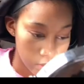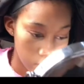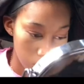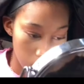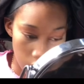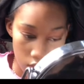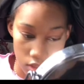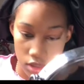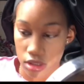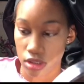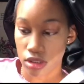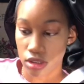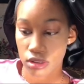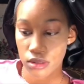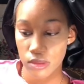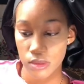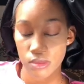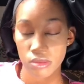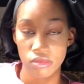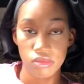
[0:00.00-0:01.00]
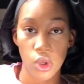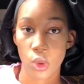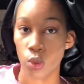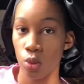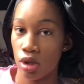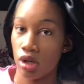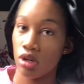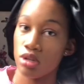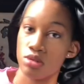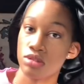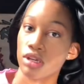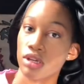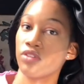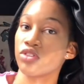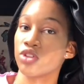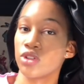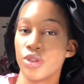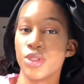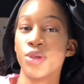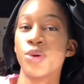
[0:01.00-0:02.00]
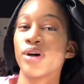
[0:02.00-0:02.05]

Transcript: because what else do I have to do?